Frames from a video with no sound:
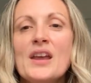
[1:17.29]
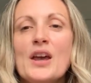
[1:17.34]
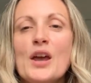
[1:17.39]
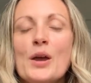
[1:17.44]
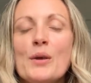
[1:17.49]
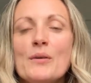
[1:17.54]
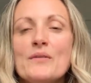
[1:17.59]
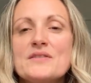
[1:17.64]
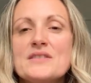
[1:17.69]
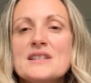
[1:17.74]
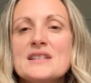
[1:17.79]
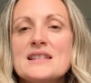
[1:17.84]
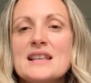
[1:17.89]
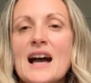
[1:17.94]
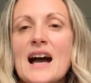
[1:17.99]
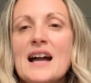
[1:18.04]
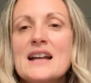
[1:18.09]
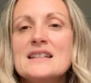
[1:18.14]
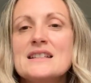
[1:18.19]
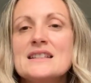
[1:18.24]
who have
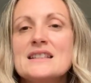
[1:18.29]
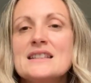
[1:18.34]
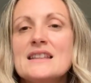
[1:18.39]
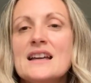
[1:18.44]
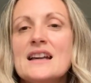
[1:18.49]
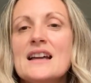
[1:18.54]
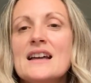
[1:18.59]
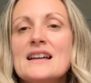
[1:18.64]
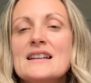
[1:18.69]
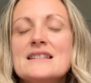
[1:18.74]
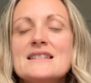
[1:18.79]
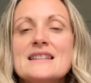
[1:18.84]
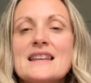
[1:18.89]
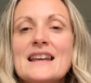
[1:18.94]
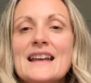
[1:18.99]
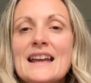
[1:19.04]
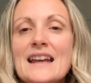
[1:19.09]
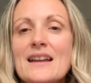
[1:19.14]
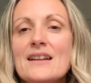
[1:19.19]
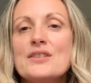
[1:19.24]
decided that
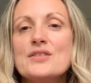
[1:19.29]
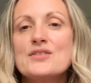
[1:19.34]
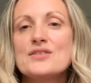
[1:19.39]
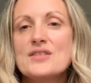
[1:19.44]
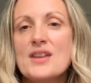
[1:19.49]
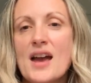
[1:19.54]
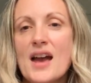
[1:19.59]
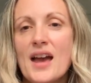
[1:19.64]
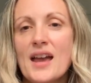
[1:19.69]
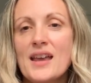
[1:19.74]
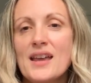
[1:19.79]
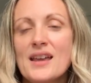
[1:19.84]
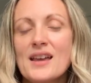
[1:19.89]
each day